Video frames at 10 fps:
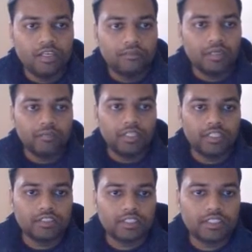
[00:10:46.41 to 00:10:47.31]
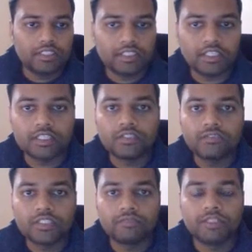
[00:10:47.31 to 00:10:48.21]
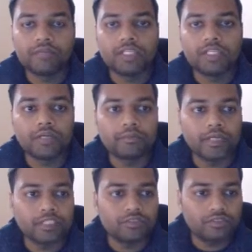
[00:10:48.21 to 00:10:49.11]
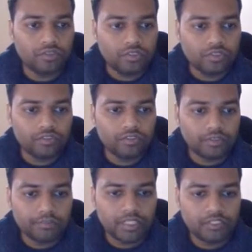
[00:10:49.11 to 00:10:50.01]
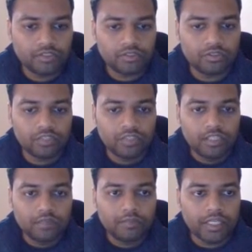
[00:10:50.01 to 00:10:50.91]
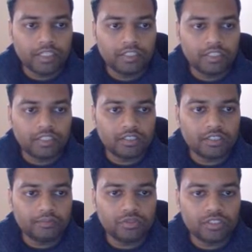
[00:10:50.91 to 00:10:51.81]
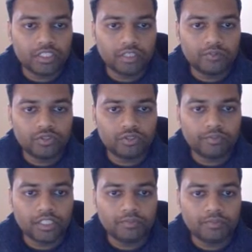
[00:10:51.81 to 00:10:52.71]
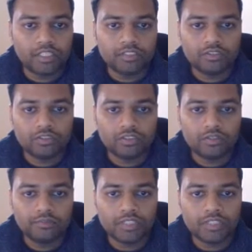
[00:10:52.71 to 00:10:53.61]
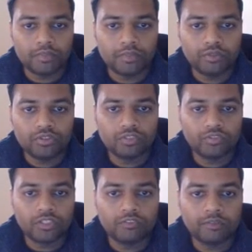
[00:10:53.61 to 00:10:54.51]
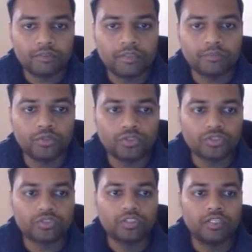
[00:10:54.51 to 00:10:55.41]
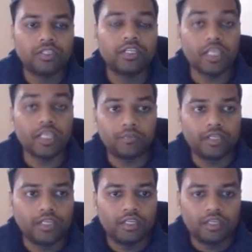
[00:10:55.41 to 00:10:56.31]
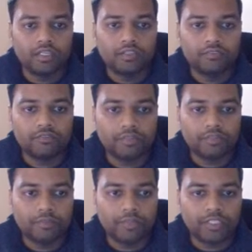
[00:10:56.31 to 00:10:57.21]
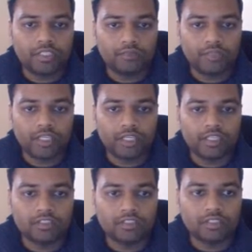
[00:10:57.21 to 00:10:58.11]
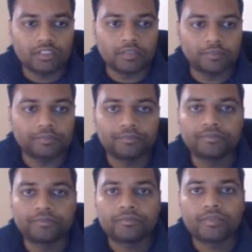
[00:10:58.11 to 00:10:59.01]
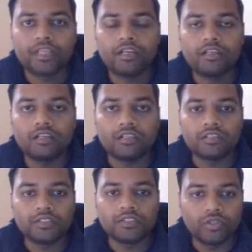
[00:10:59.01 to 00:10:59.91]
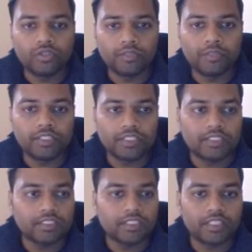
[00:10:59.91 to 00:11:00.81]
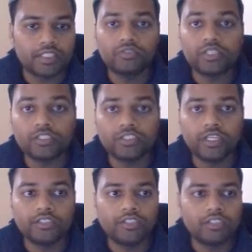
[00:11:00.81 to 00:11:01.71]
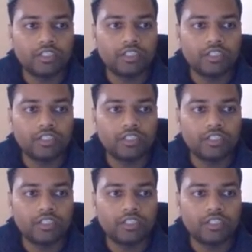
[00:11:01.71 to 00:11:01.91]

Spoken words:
Permalinks, these are the links which will be coming by default of your page. So mine is post name, so managementenhance.com sample post, whatever will be the post name will be picked up as the URL, but this is again, you can change it.